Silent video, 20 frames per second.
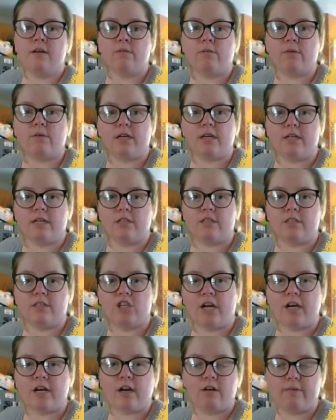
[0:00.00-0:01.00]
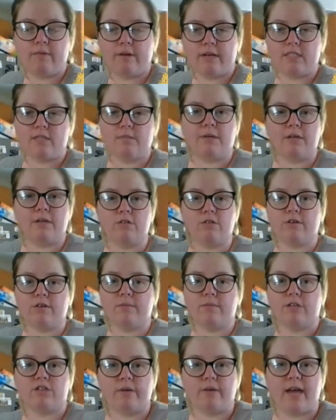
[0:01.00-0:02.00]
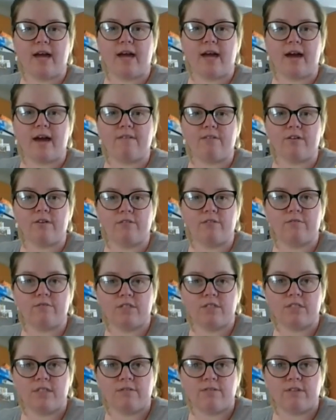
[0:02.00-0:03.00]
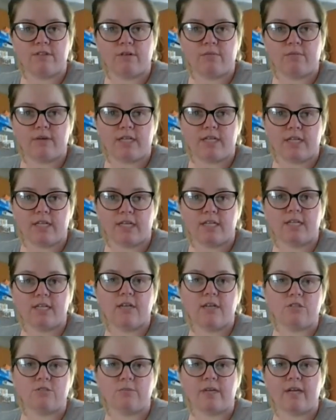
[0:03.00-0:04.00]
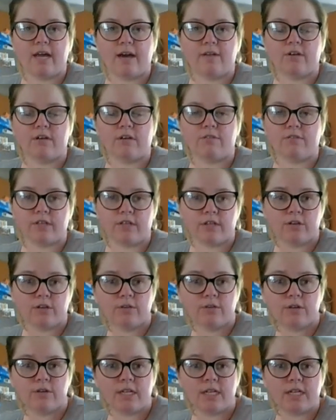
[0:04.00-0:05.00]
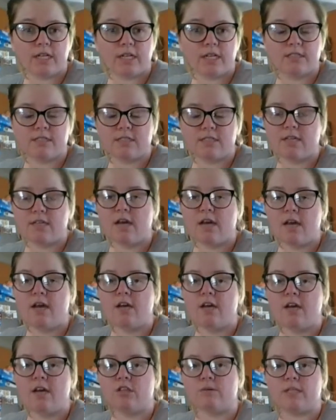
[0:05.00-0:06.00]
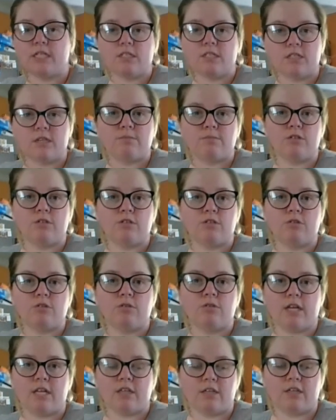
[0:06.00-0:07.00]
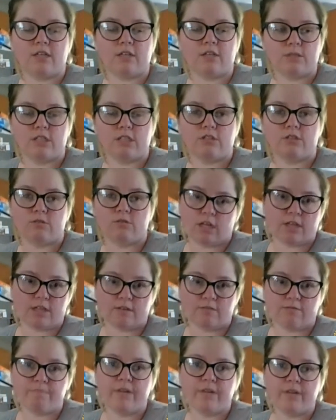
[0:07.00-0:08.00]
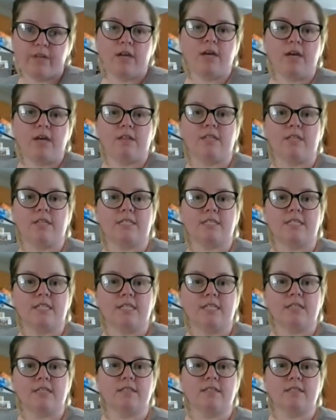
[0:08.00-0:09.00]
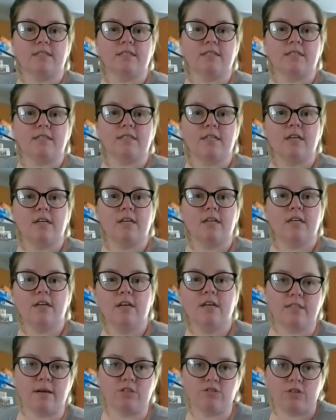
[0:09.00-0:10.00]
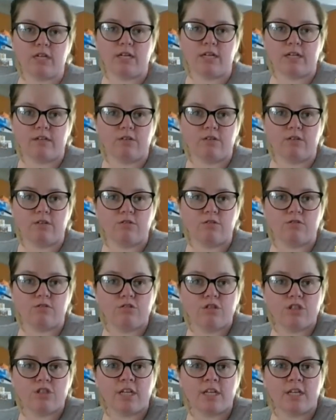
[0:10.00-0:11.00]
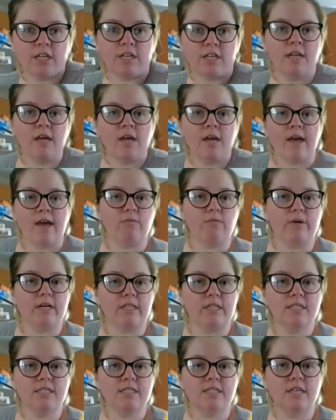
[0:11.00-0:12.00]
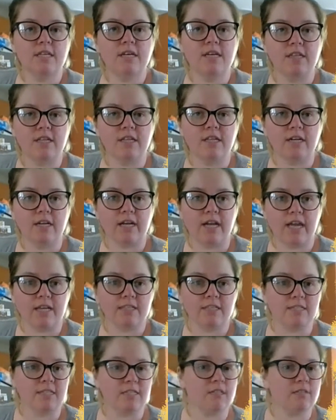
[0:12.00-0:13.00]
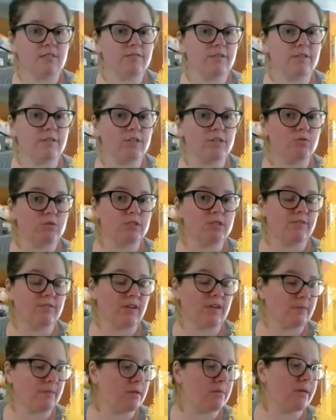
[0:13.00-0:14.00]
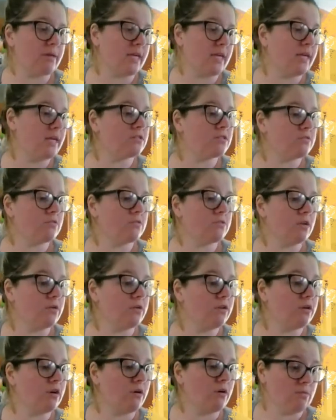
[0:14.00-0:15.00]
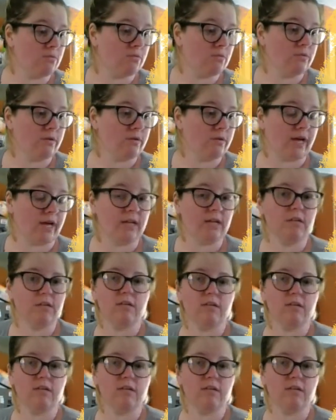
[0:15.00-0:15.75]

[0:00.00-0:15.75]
We're going to check our recipe over, make sure we have all of the stuff that we need. Do we have all of the ingredients? Do we need to substitute anything? Do we need to do anything different? This is demonstrating nutrition and wellness that enhances individuals and family beings. No. Okay.